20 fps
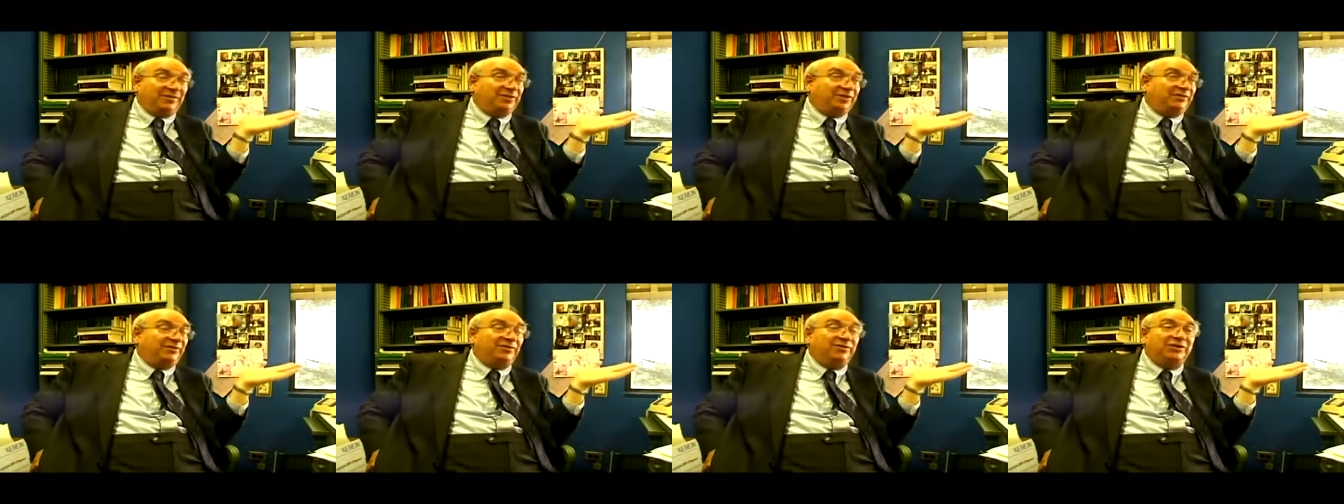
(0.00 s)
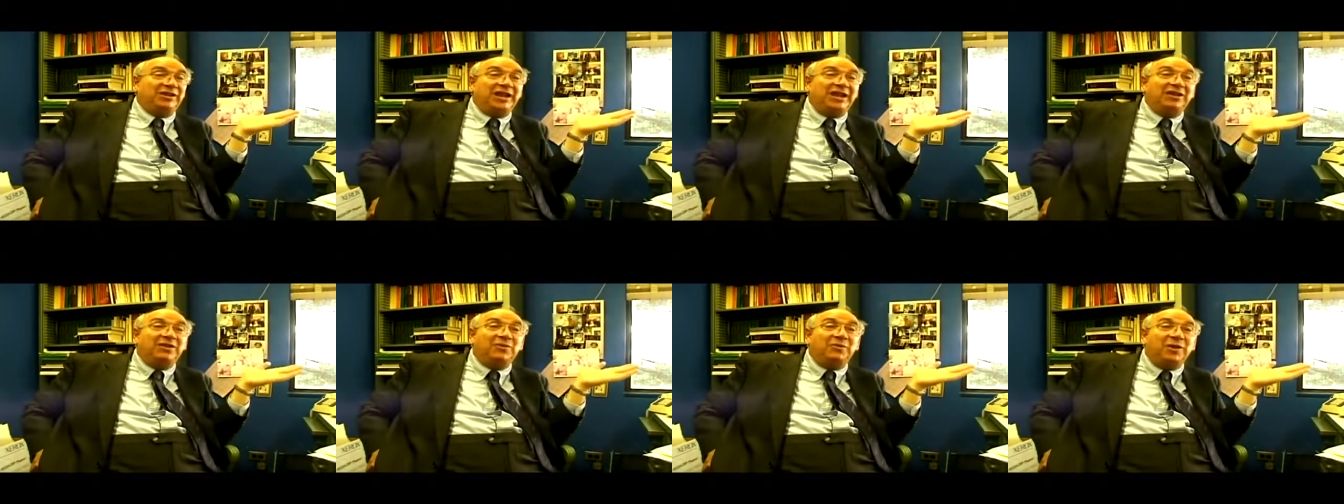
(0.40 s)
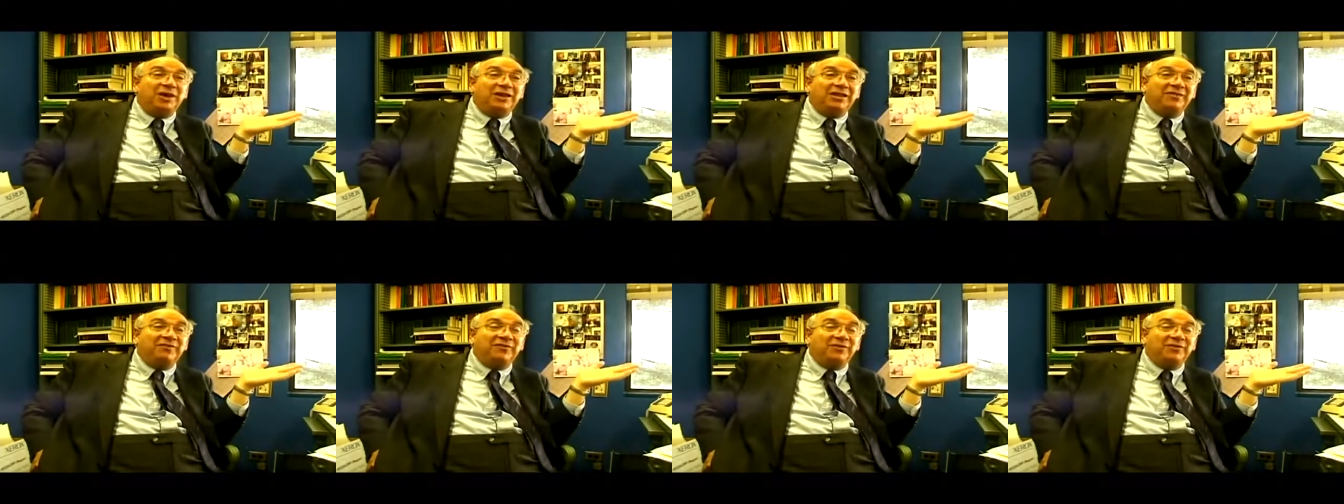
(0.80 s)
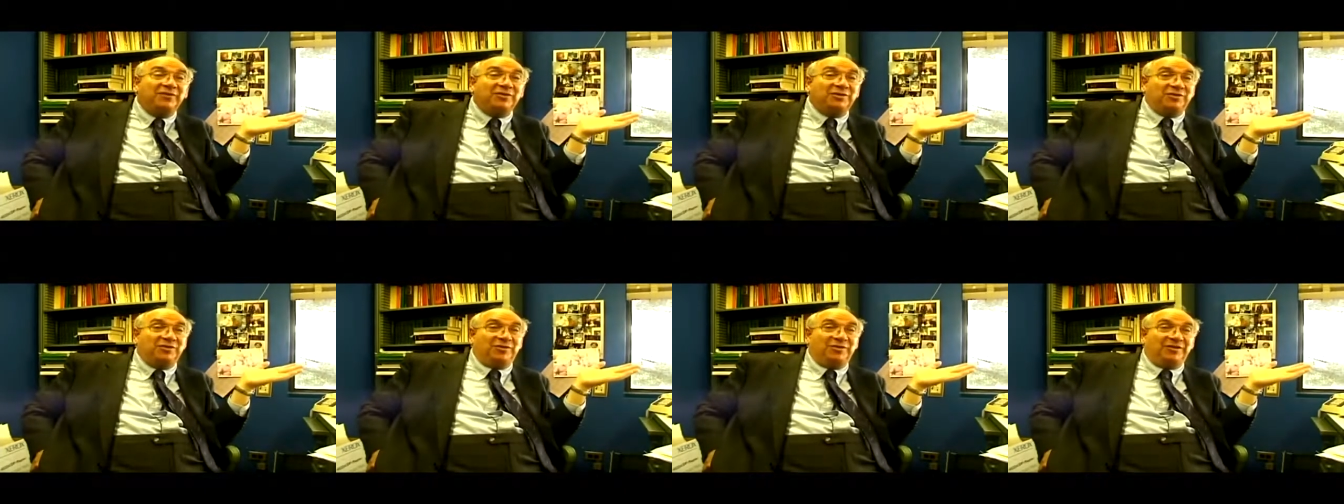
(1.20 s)
But of course, if you take away the
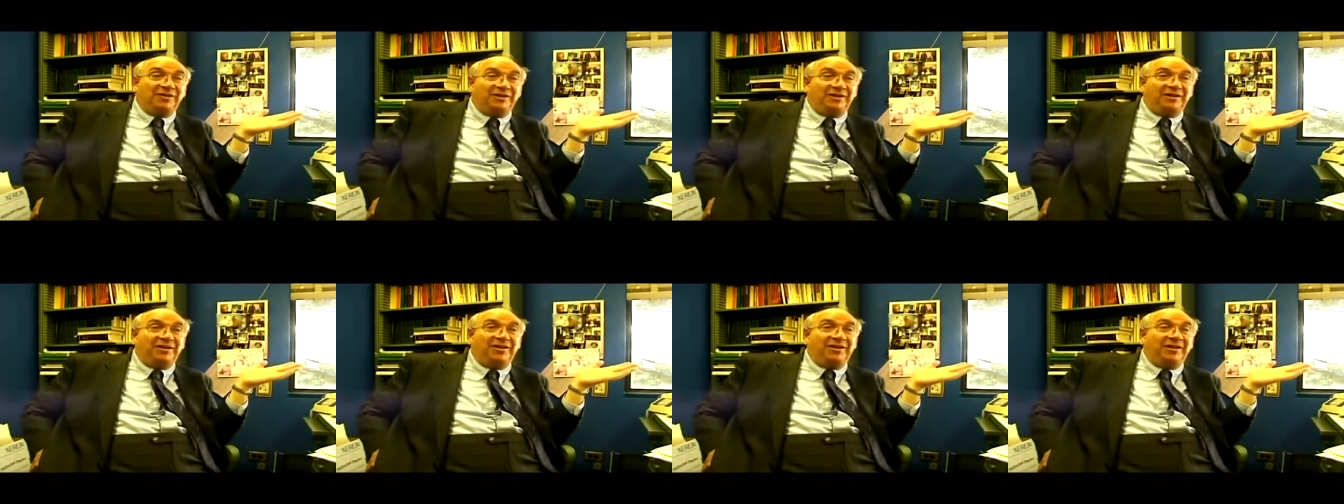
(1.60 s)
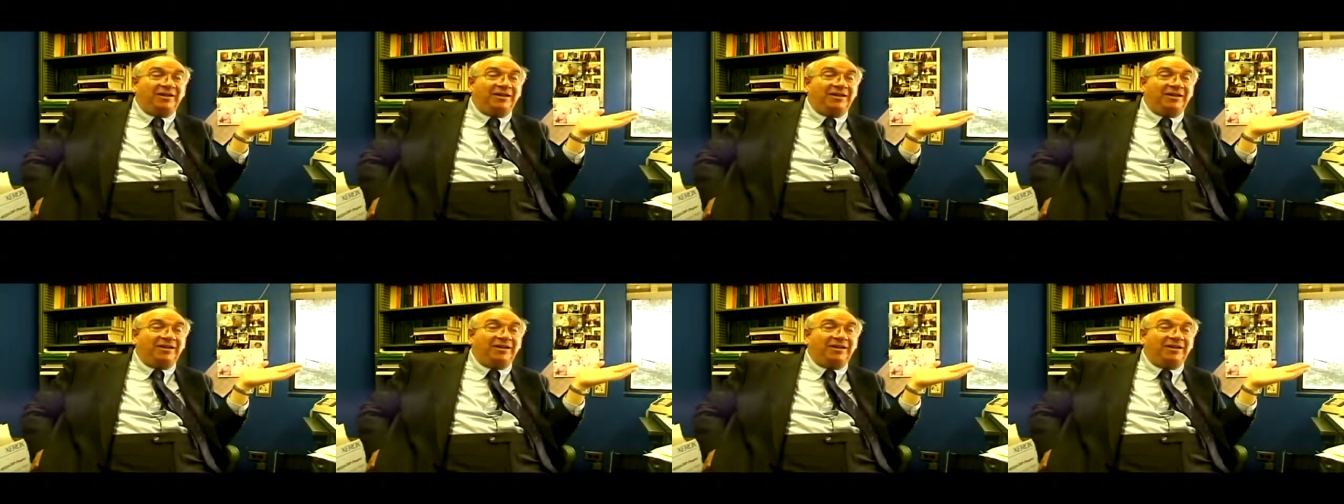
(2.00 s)
folklore,